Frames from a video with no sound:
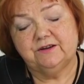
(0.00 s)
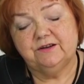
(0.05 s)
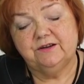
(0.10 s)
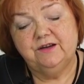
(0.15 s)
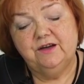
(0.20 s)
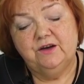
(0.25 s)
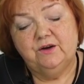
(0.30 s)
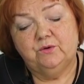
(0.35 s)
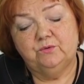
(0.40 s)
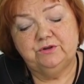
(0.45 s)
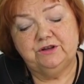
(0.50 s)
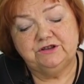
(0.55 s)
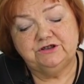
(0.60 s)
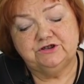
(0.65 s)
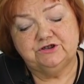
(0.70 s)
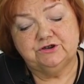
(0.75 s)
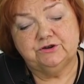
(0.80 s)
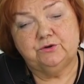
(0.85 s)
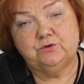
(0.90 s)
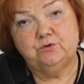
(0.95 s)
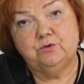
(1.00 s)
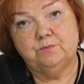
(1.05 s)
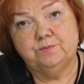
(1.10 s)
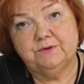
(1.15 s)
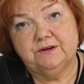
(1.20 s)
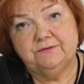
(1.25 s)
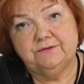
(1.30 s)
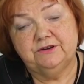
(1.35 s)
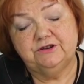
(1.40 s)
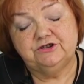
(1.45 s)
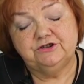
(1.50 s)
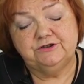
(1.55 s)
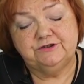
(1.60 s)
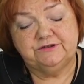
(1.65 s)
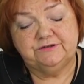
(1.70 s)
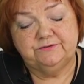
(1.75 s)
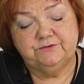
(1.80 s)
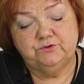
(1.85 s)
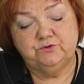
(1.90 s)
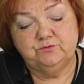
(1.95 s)
I prefer to line even simple
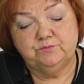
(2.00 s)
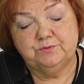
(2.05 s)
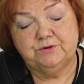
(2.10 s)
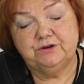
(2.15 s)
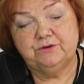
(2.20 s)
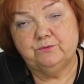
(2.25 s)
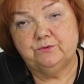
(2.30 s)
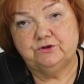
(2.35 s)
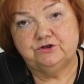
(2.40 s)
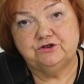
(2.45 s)
cotton skirts